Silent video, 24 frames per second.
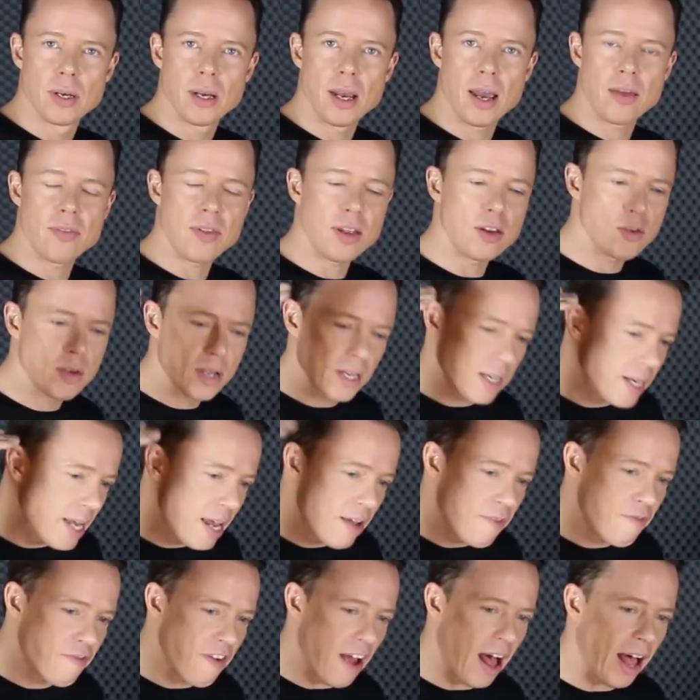And then you can
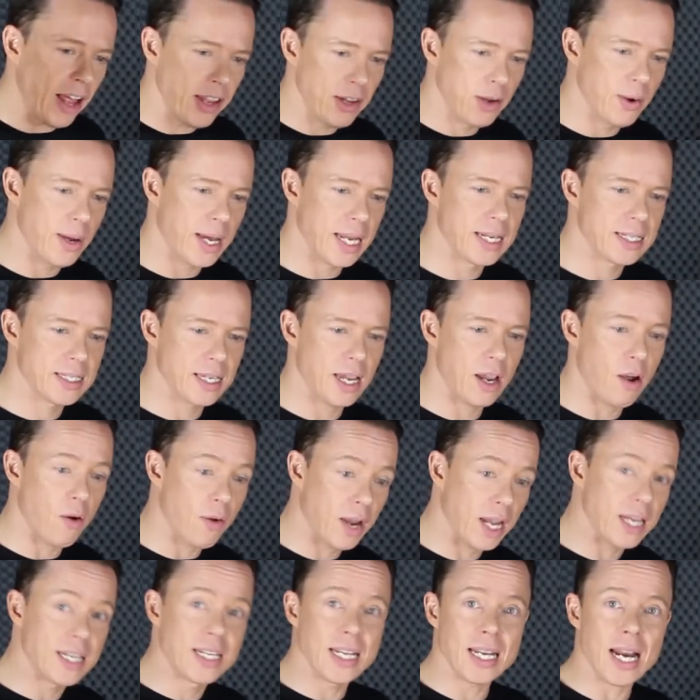evaluate and say,
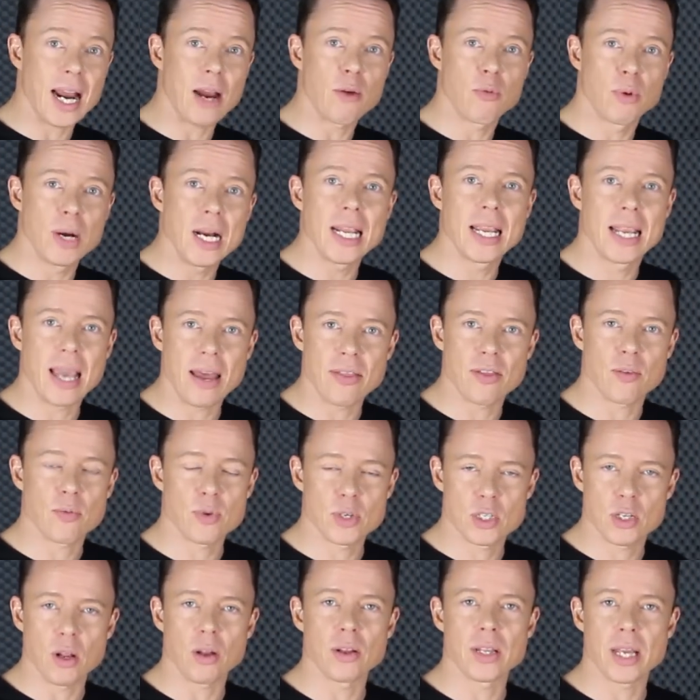okay, did I really get the
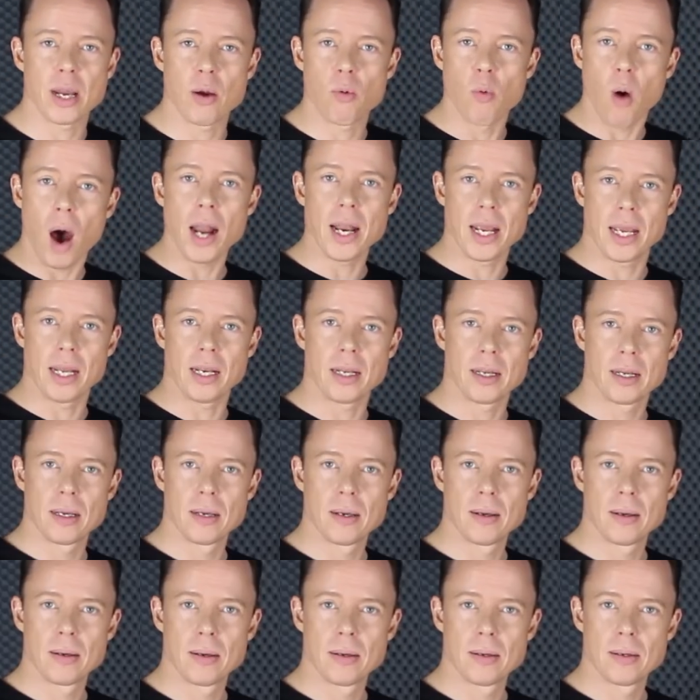result I wanted?
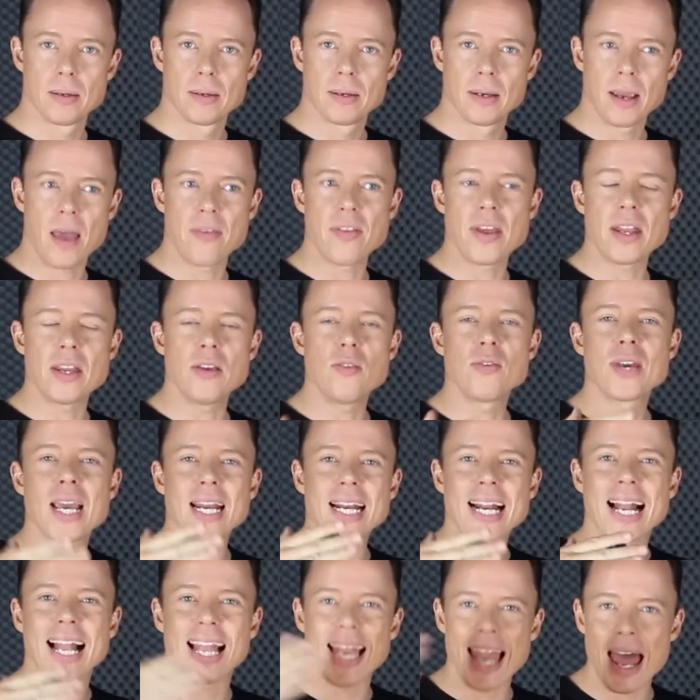And then you
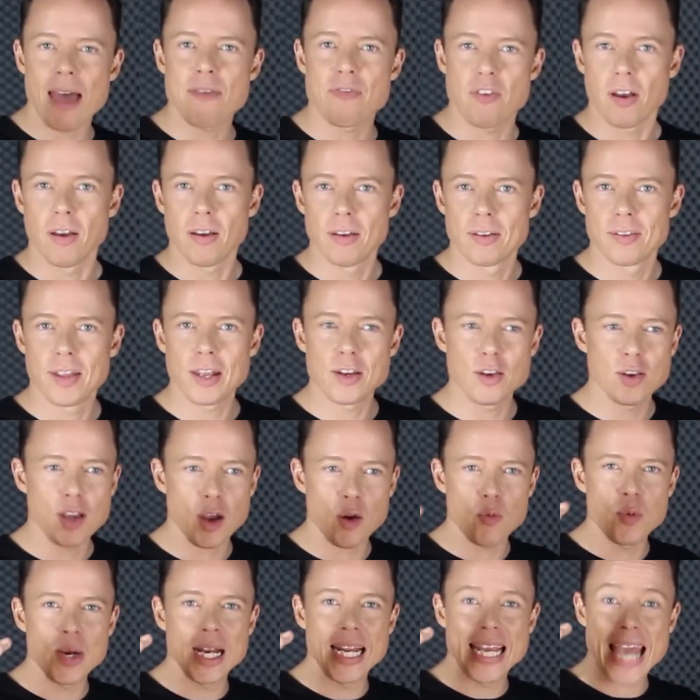get clever. Then you
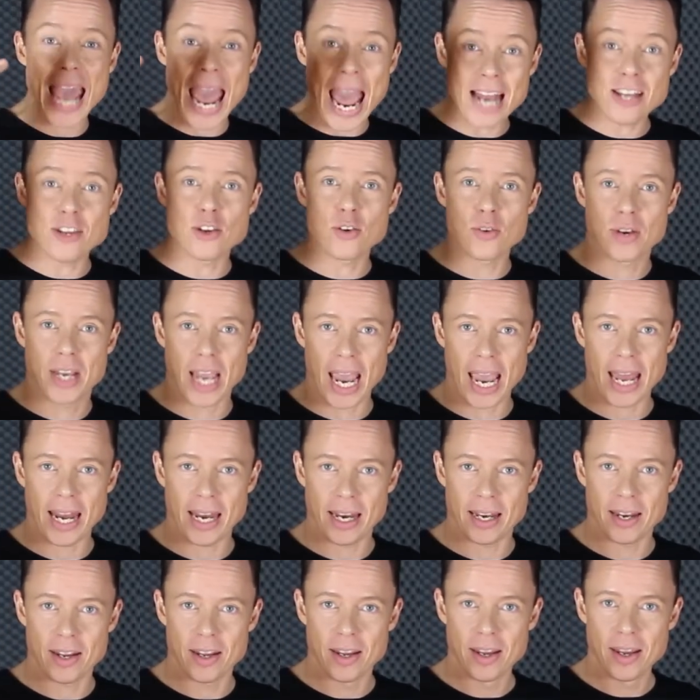get really
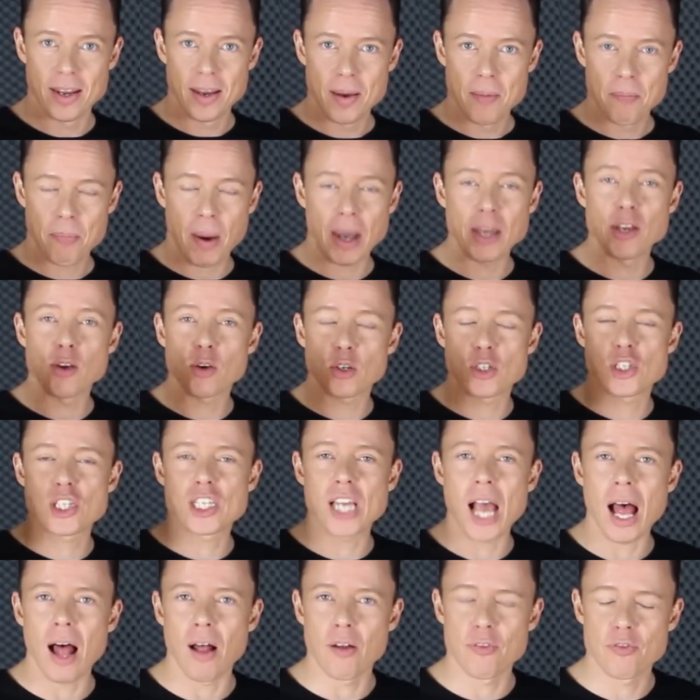educated by
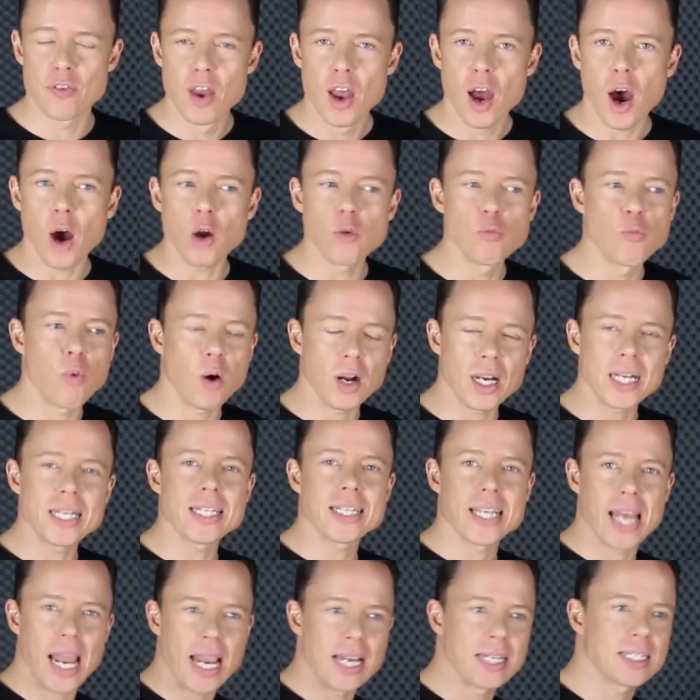yourself on what it
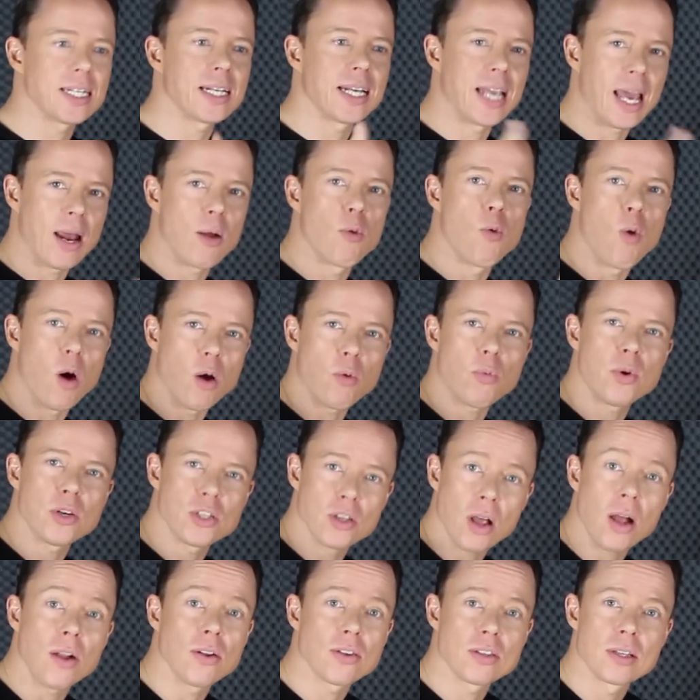takes to get what
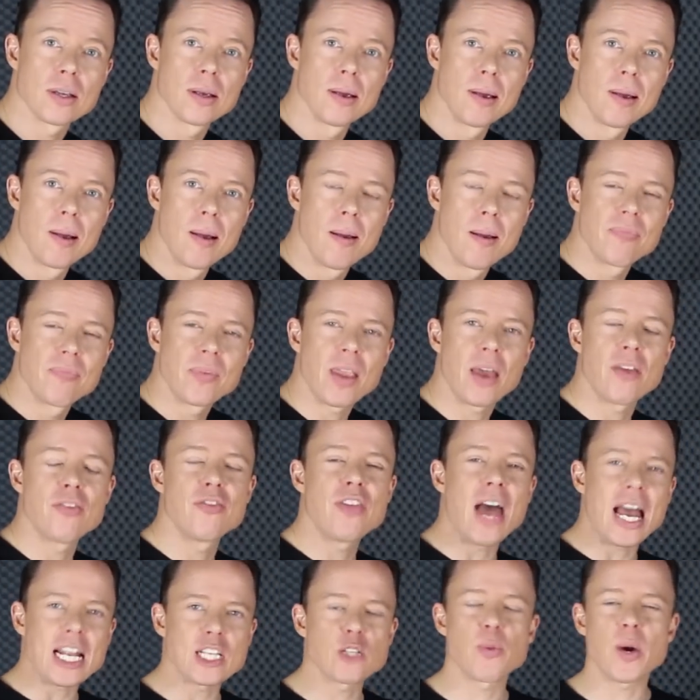results. And
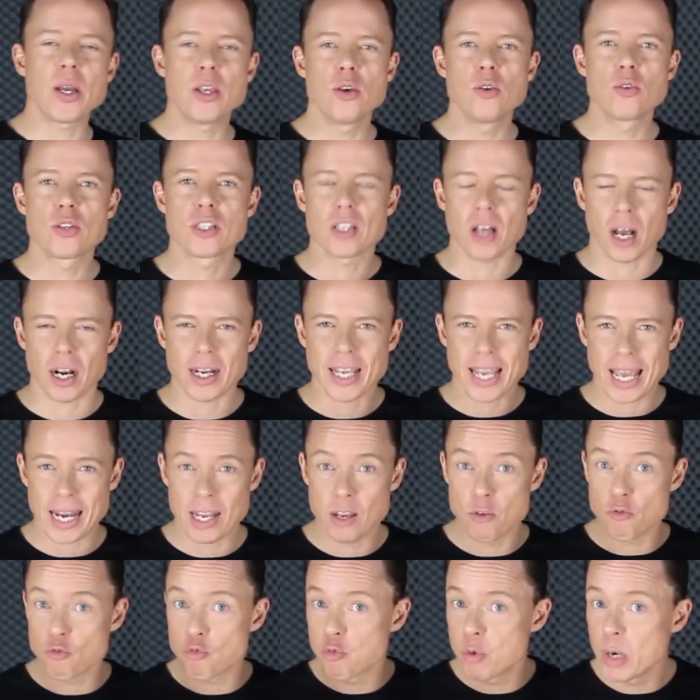that's where you start
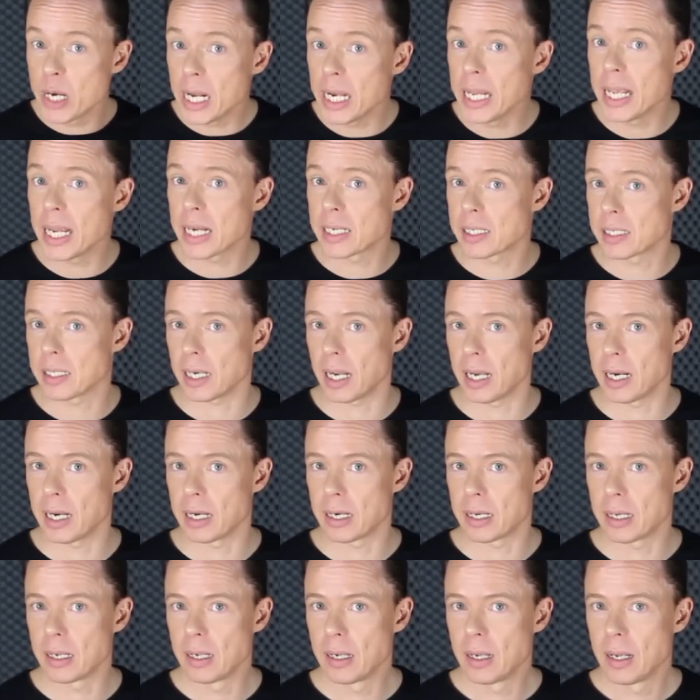getting really
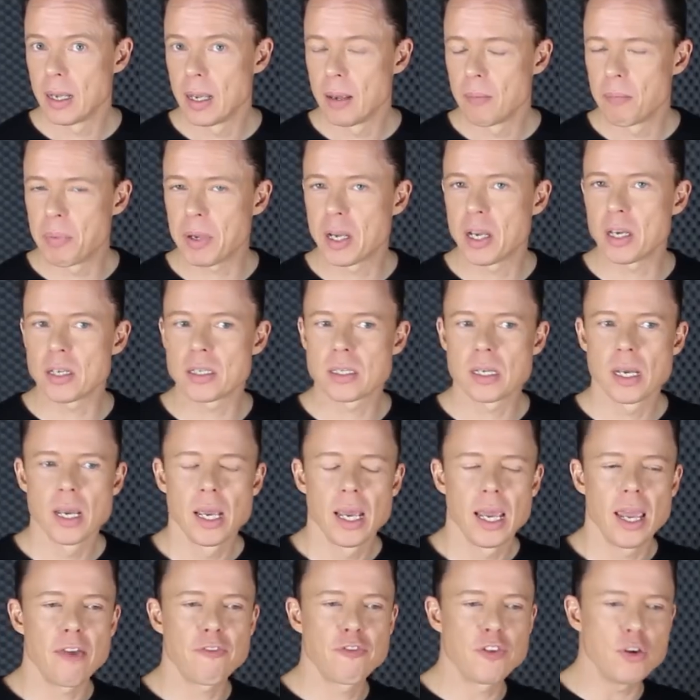excited. Because
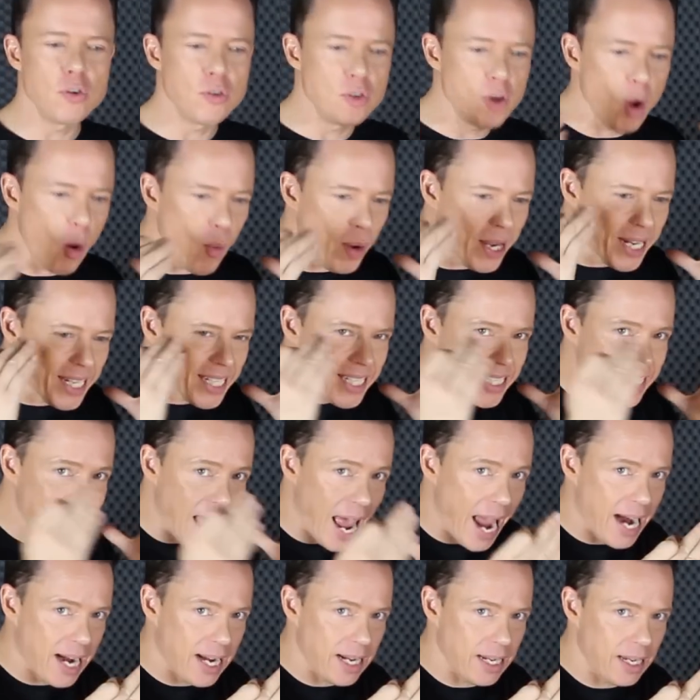if you know
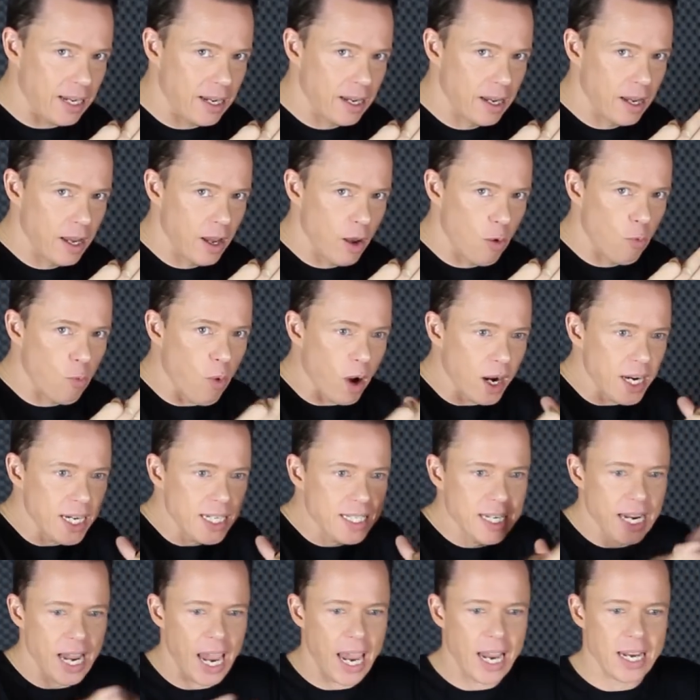exactly what it
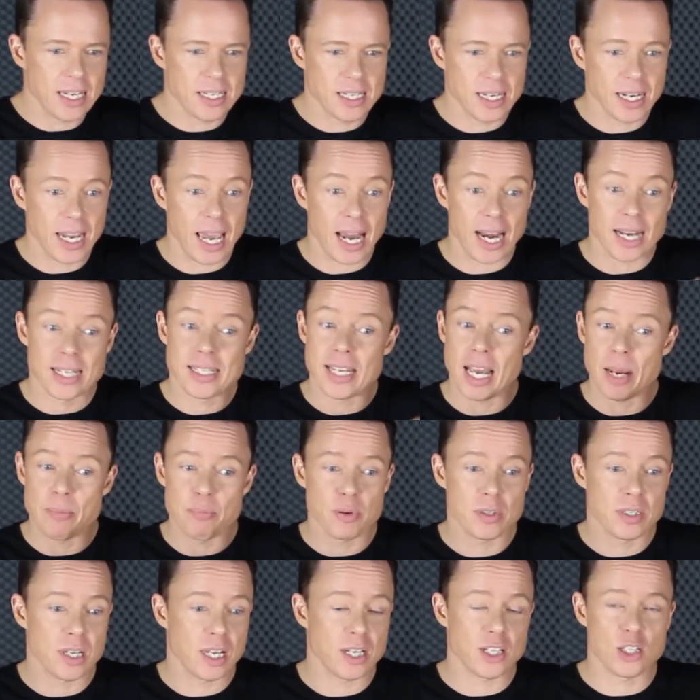takes to get a
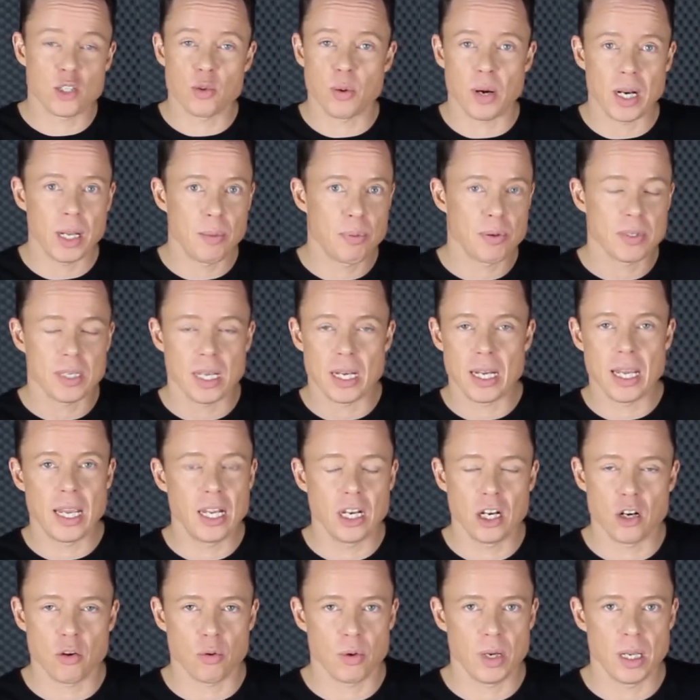10%, 20%
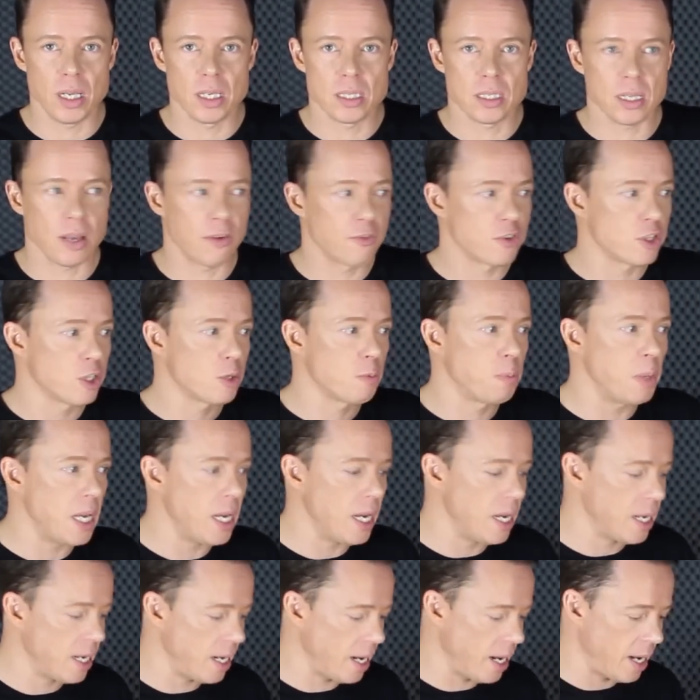increase of
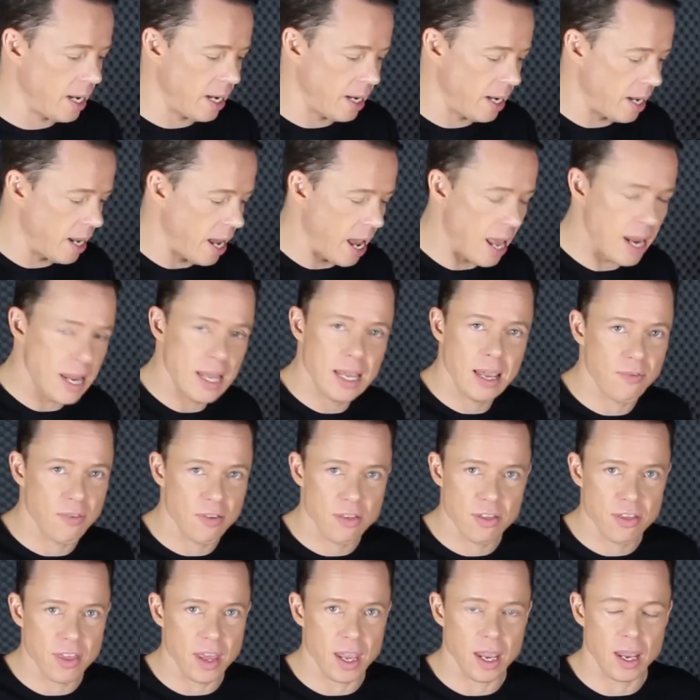speed in any
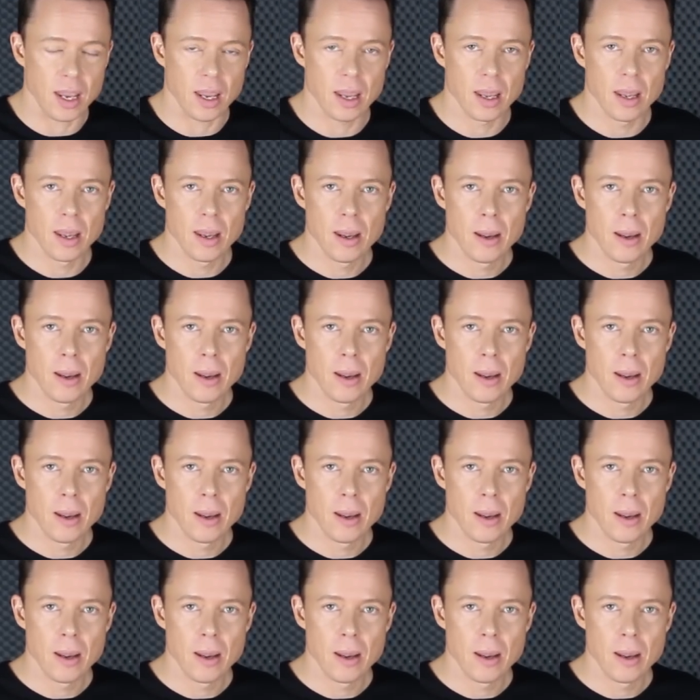given thing.